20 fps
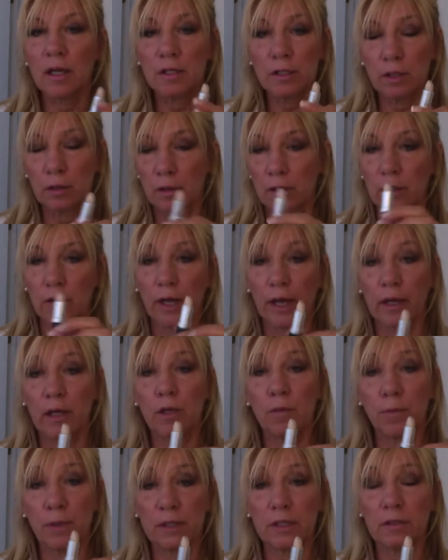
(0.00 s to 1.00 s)
So okay,
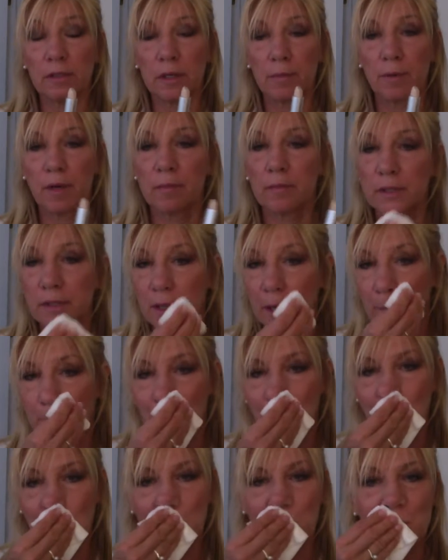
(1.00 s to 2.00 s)
you put the lip pumice on,
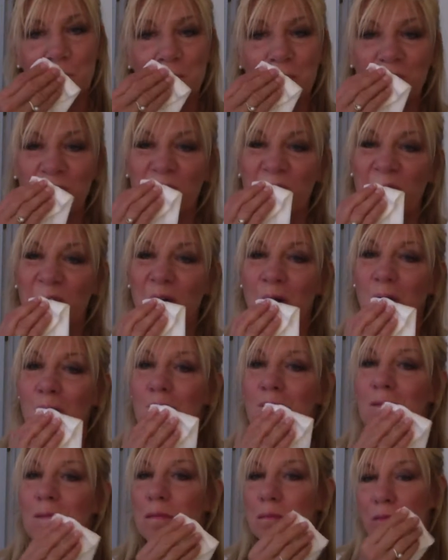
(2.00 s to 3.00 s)

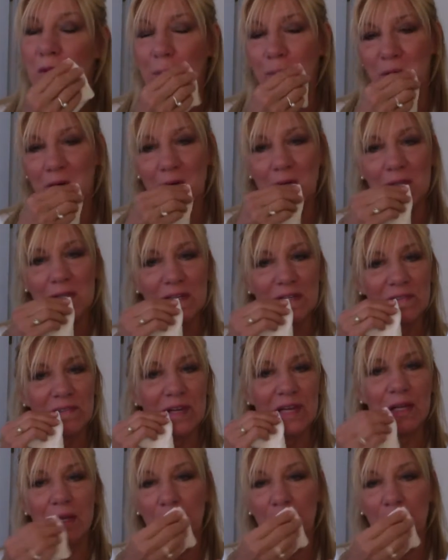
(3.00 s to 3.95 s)
wipe it all off.